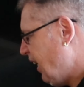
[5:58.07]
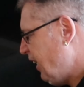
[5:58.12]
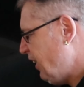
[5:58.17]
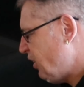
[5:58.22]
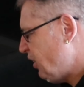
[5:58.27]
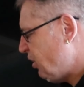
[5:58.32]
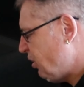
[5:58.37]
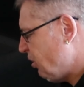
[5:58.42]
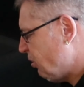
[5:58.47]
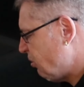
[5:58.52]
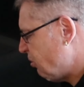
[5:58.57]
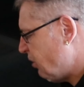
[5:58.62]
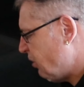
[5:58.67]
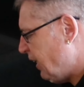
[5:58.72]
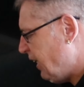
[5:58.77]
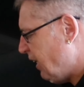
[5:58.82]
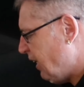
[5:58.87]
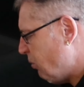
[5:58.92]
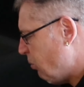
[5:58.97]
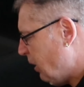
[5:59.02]
it's done
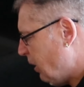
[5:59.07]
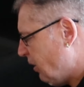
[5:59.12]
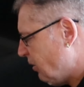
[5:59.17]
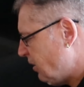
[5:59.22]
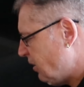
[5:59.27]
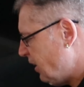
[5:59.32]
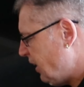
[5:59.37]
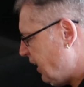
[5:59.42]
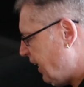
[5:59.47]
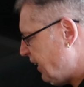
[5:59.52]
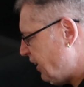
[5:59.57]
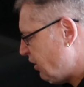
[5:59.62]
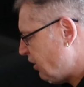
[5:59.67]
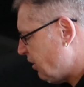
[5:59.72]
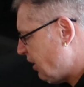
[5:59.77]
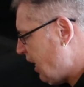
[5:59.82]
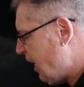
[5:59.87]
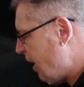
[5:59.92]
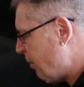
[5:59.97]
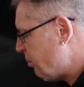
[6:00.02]
really well today. It's
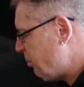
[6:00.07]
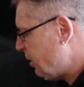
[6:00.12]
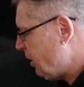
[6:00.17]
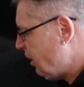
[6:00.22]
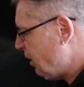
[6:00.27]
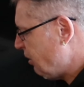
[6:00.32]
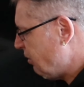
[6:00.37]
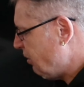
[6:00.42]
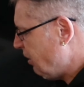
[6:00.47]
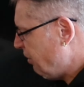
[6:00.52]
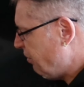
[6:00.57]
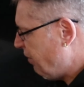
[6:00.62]
done absolutely